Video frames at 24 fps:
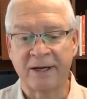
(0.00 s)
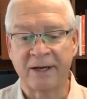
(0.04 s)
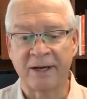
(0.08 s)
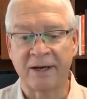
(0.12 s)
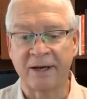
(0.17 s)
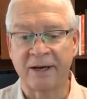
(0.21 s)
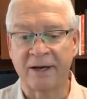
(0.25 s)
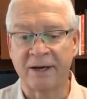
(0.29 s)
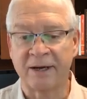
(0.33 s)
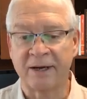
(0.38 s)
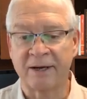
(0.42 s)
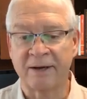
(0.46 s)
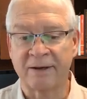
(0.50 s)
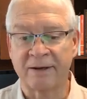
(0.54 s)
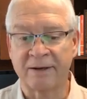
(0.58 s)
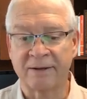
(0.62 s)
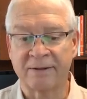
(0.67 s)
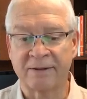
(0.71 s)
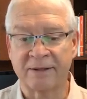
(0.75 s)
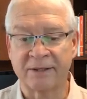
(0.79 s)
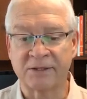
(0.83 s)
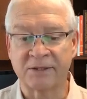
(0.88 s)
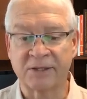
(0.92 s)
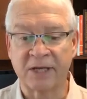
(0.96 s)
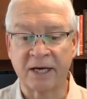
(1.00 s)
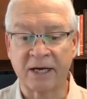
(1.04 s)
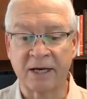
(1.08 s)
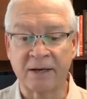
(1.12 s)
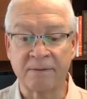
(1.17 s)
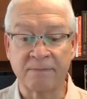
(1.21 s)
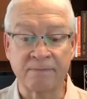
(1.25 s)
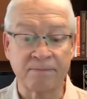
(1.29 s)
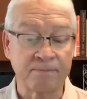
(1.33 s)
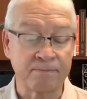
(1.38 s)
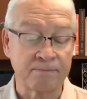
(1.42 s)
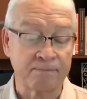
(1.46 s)
The
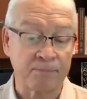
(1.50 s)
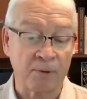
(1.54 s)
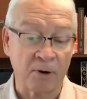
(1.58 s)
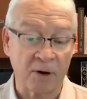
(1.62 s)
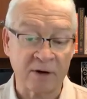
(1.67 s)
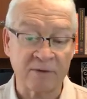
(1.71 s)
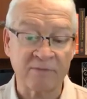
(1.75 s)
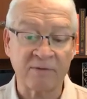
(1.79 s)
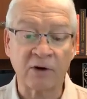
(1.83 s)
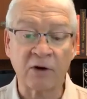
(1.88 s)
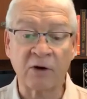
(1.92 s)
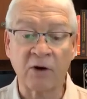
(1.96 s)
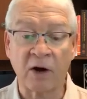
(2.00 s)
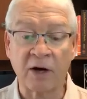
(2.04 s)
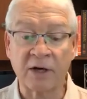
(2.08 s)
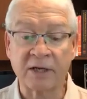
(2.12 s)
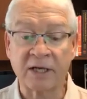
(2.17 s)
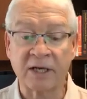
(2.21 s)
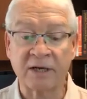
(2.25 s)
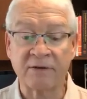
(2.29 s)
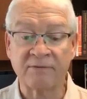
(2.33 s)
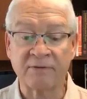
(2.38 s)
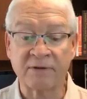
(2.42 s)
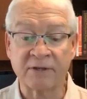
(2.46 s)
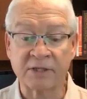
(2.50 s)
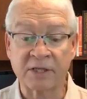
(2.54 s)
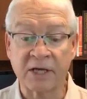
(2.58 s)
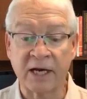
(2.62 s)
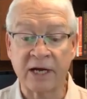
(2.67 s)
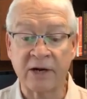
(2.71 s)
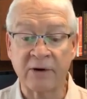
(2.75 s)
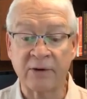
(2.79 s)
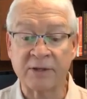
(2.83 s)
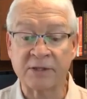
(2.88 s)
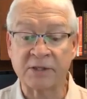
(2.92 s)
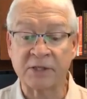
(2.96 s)
second part of our cognitive
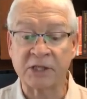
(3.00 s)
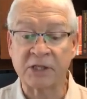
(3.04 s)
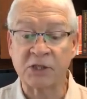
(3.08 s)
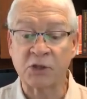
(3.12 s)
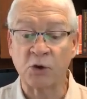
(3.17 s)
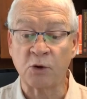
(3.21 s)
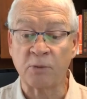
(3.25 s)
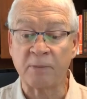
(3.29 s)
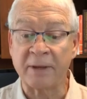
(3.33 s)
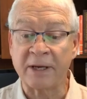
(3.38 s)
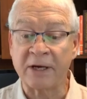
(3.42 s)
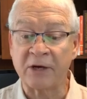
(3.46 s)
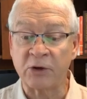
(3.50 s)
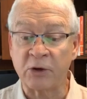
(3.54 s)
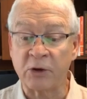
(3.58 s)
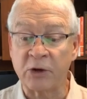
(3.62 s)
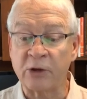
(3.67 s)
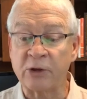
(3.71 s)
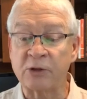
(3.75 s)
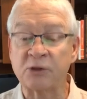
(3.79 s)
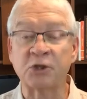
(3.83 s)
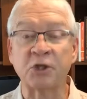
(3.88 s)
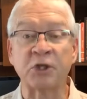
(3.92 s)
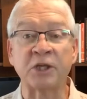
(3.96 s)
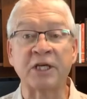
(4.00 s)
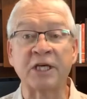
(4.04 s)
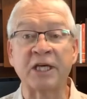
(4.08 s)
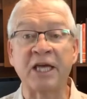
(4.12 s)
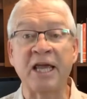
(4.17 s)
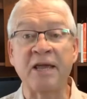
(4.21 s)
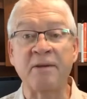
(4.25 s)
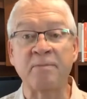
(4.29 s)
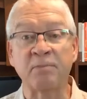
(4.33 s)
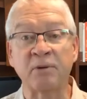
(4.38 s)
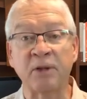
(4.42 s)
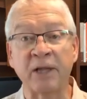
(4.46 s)
desire is that you'll be introduced to the
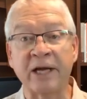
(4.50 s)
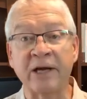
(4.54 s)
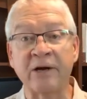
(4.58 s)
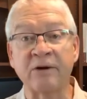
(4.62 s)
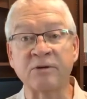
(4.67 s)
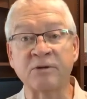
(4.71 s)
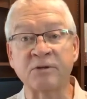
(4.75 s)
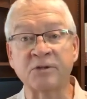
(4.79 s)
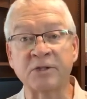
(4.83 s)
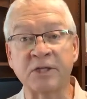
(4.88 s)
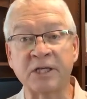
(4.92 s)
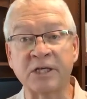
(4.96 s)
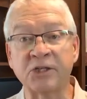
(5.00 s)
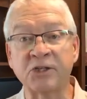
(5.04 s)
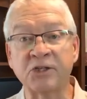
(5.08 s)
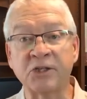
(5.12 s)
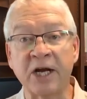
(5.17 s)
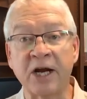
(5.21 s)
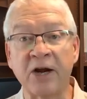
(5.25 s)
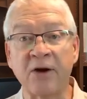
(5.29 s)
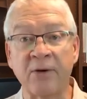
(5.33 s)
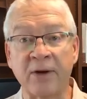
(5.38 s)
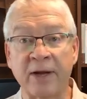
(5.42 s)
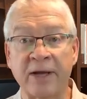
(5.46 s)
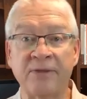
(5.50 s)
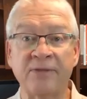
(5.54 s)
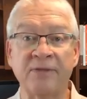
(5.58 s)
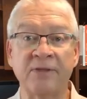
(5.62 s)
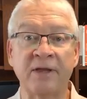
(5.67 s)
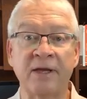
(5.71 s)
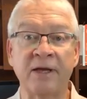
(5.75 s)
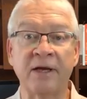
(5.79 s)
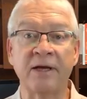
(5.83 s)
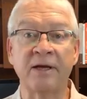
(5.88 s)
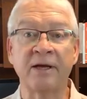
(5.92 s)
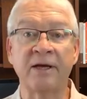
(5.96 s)
key players that share in
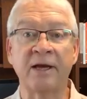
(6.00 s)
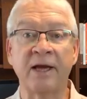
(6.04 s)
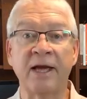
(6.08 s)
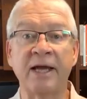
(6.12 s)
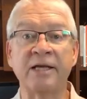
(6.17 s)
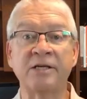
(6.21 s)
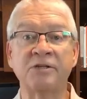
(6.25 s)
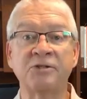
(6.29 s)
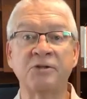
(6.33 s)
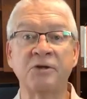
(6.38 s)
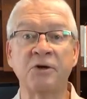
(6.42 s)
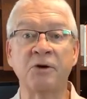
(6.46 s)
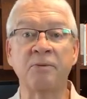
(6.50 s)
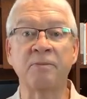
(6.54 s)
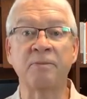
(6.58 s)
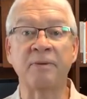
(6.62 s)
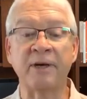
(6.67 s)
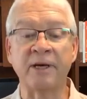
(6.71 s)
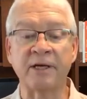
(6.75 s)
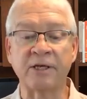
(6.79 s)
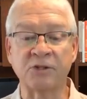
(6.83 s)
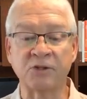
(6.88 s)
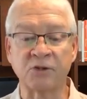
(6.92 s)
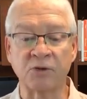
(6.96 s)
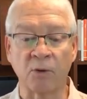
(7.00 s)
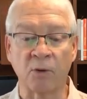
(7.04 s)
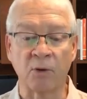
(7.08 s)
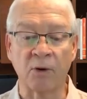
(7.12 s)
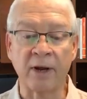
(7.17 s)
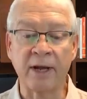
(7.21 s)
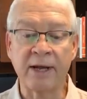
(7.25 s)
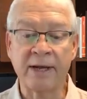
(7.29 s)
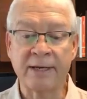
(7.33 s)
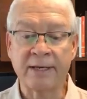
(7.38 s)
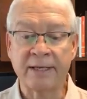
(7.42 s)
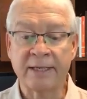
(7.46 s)
the ACOP
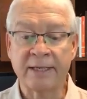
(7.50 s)
story.